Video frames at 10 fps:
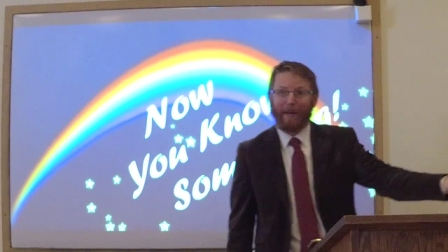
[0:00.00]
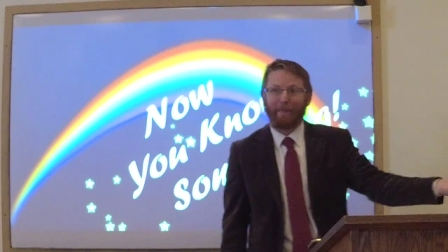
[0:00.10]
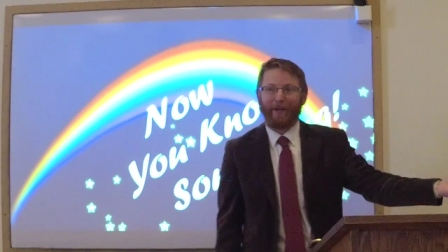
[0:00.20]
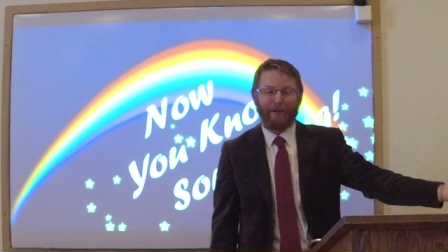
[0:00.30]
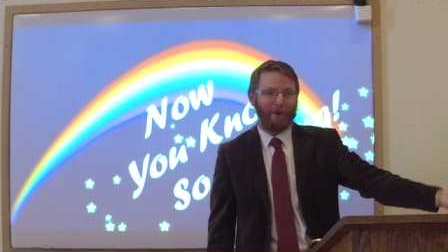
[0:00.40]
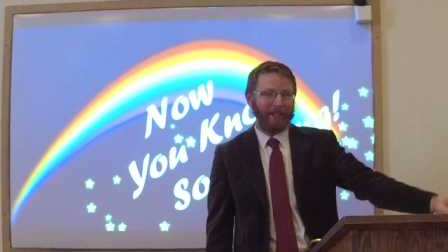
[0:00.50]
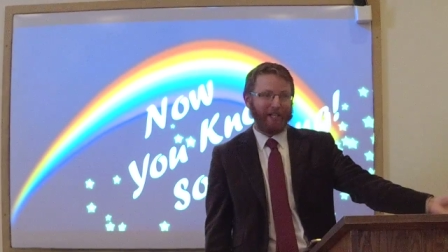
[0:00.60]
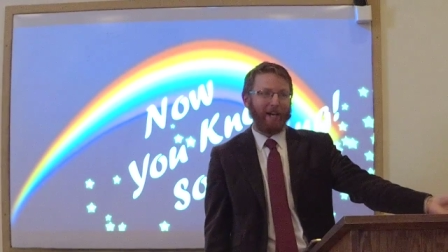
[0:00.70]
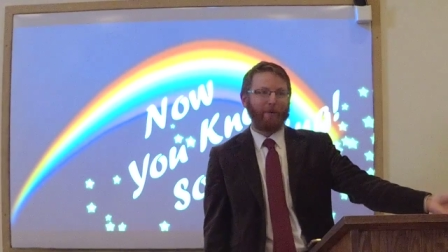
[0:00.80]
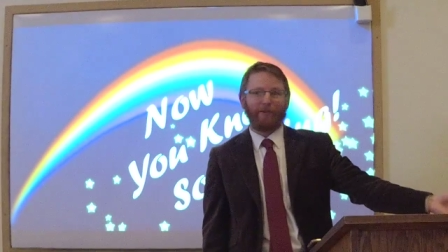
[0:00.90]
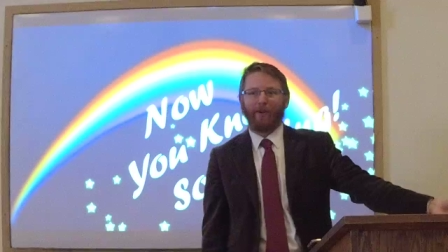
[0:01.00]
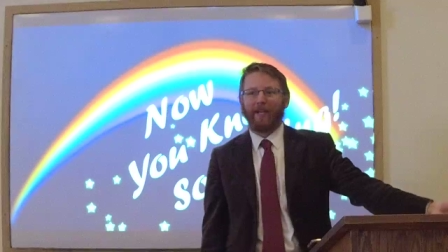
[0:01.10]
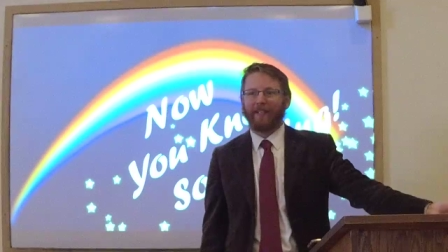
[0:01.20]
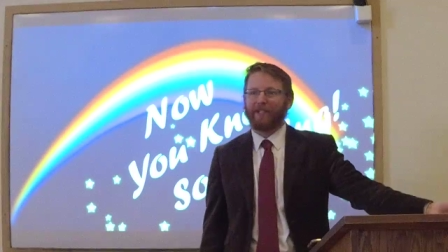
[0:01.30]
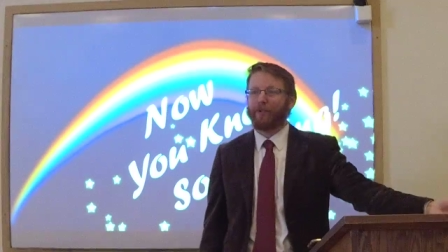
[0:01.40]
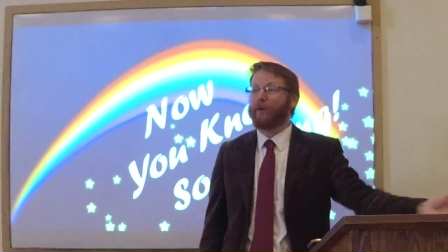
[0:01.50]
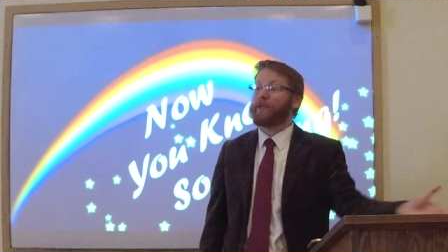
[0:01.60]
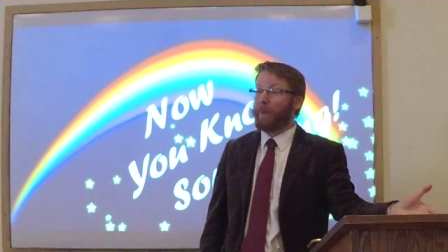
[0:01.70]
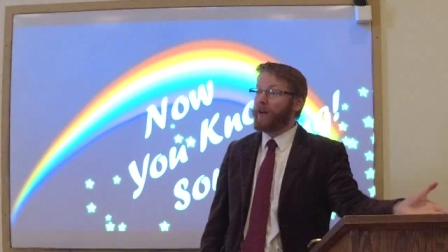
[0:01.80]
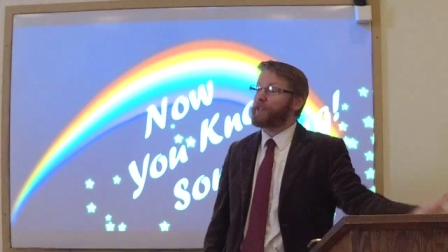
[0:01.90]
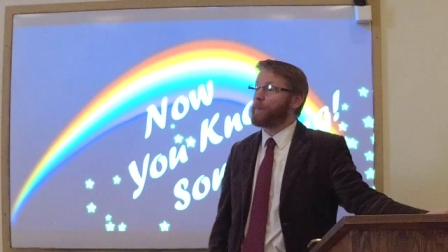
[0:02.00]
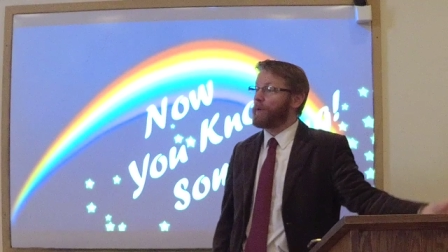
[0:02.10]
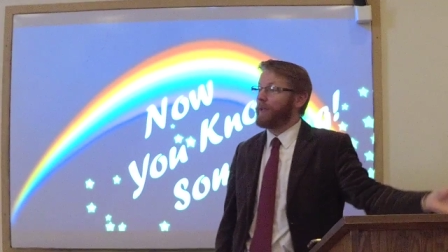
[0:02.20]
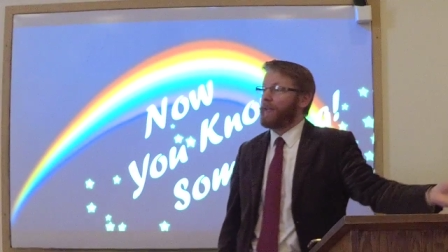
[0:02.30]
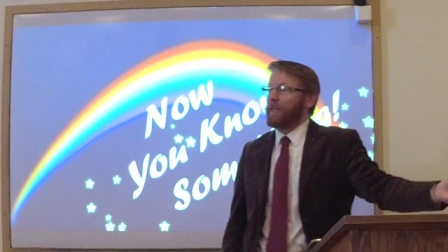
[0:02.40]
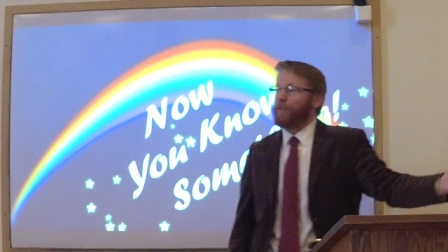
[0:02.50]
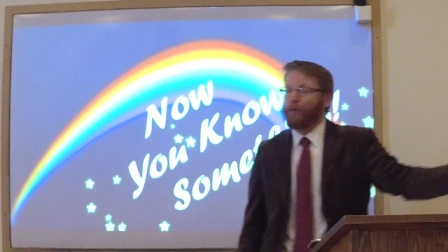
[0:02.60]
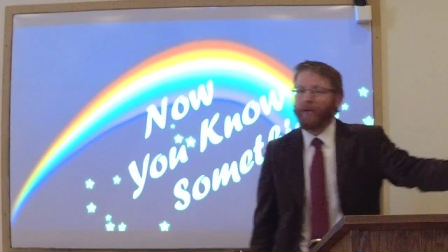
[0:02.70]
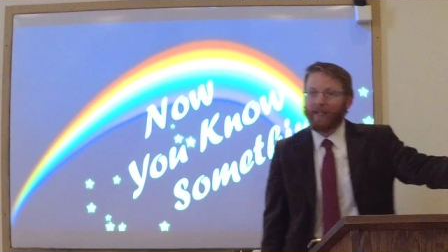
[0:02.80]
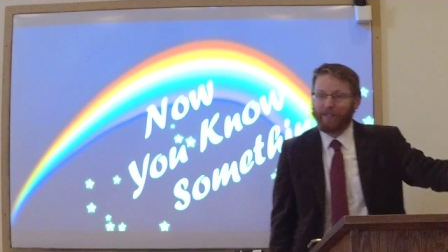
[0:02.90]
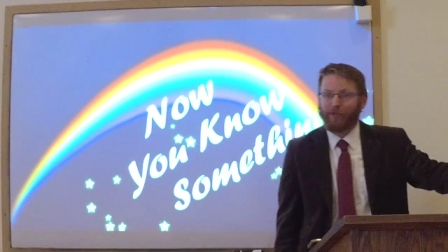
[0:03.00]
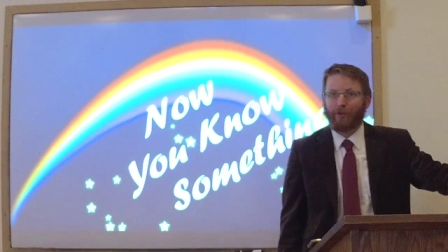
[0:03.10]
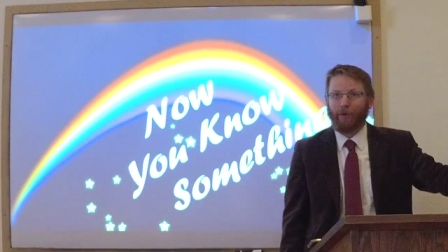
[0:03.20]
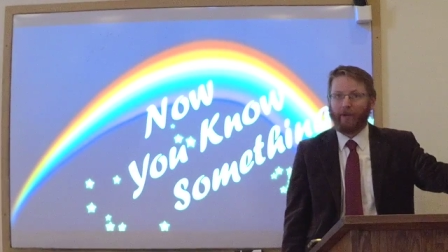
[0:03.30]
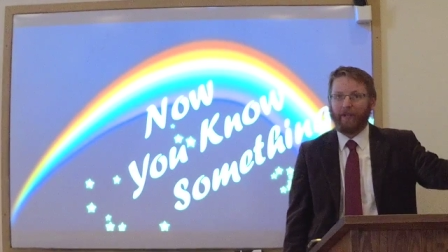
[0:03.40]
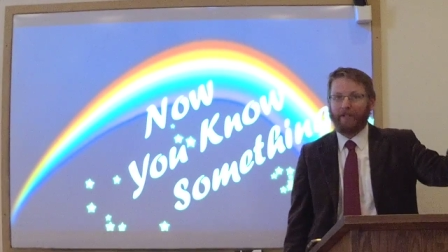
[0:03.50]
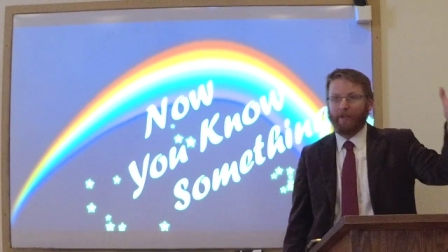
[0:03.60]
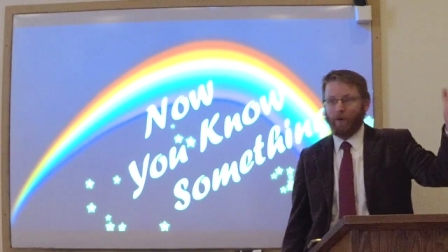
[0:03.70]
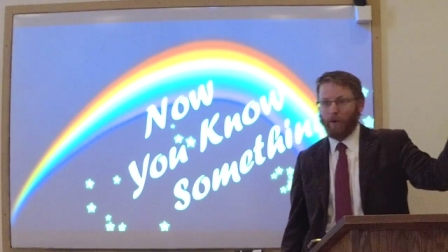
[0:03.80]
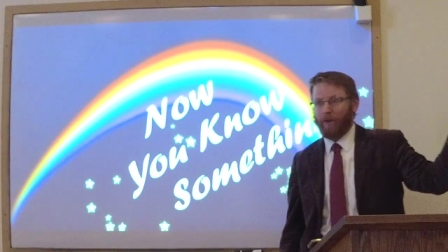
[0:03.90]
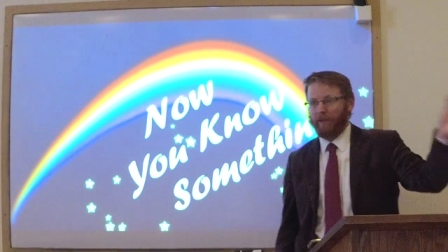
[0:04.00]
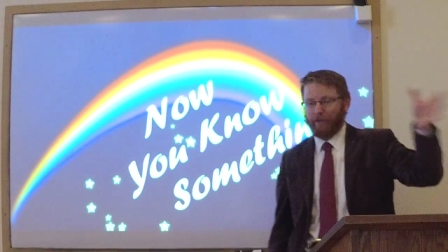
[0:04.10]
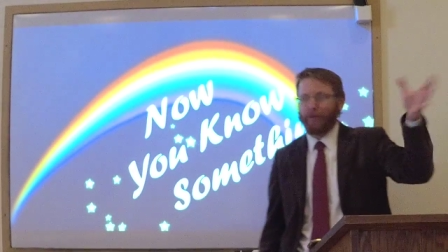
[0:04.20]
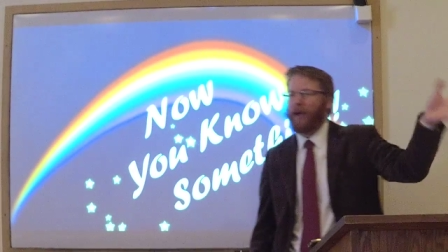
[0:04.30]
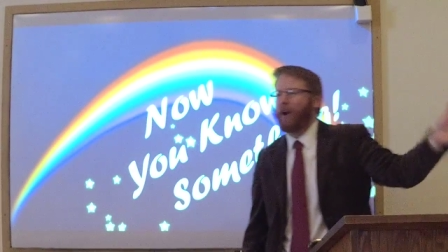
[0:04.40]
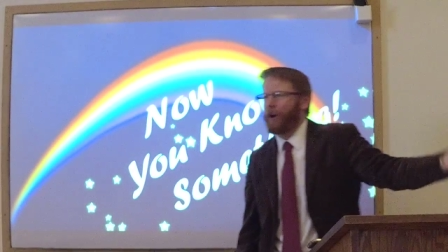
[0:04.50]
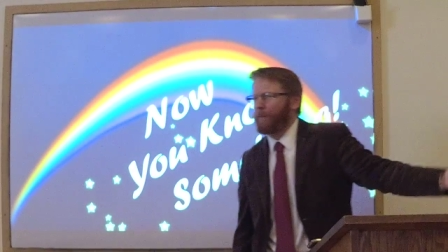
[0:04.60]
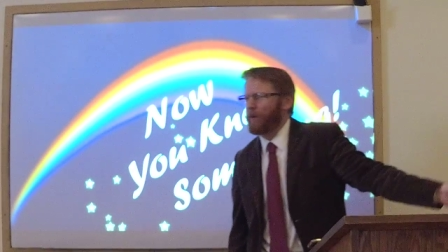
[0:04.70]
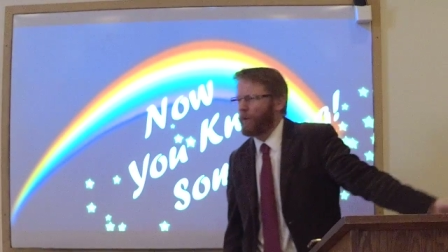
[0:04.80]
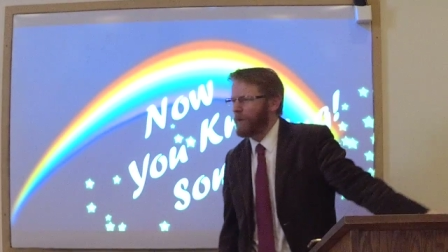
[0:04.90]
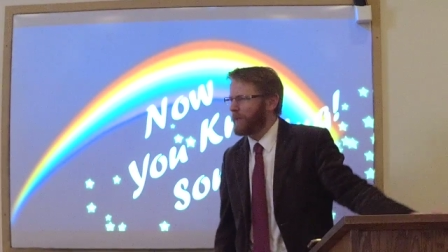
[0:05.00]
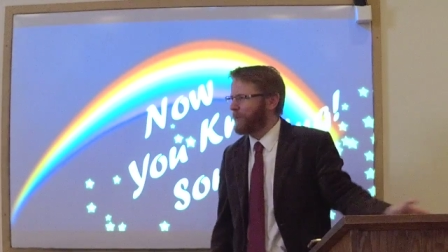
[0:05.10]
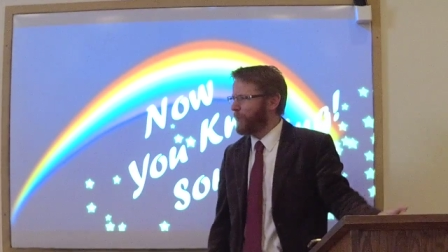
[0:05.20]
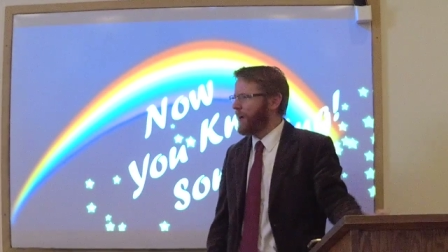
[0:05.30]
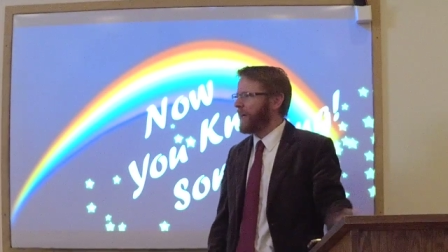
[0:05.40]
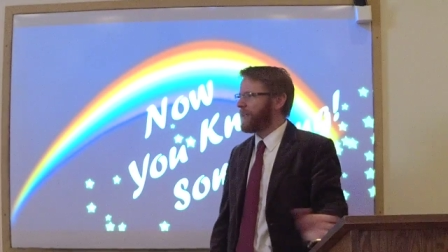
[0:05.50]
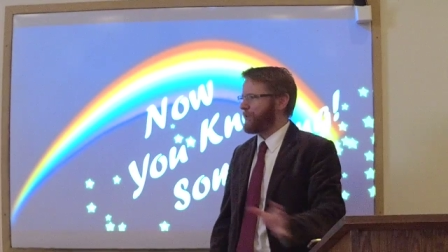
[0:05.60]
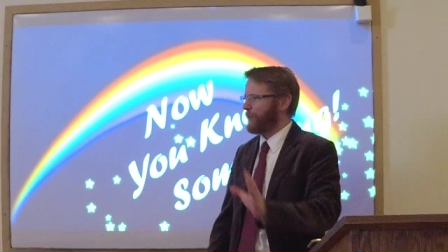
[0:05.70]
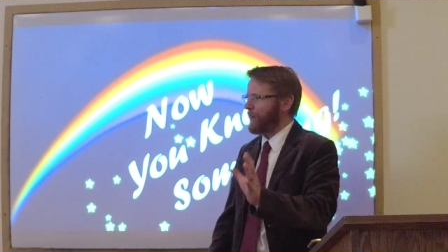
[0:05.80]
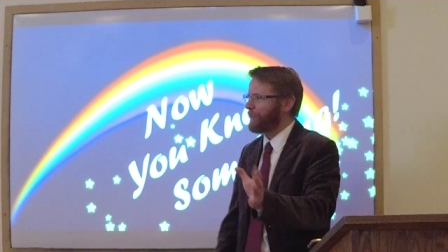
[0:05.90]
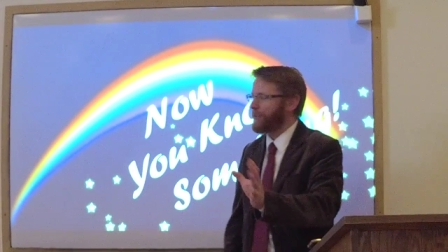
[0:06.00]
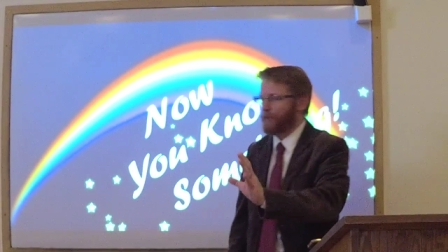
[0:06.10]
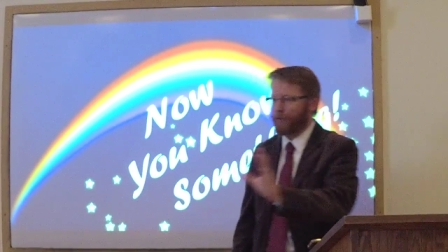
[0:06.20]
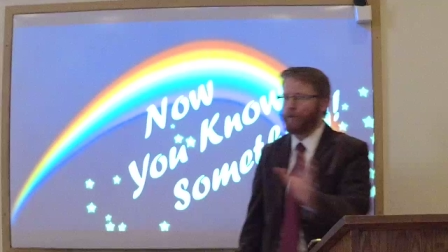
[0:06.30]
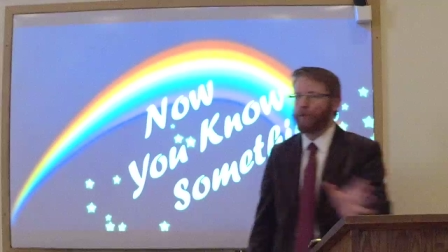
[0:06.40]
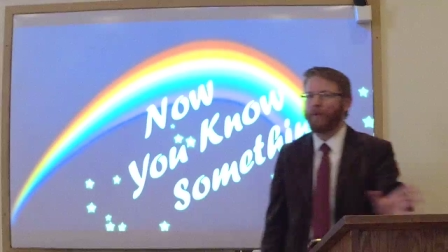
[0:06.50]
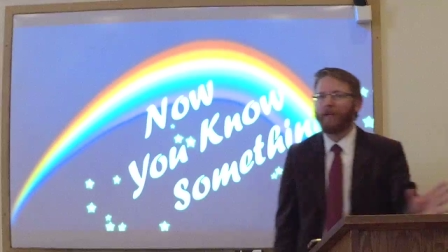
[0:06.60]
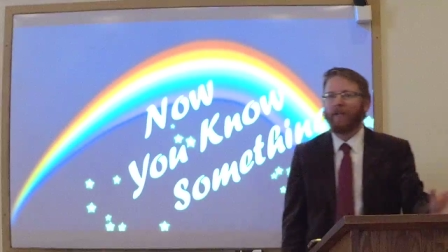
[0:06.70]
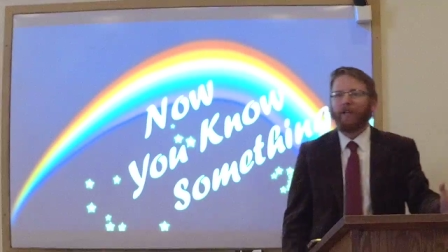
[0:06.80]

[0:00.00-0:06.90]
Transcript: memory when John was writing this. So it's possible do not destroy the oil or do not harm the oil and wine is a reference to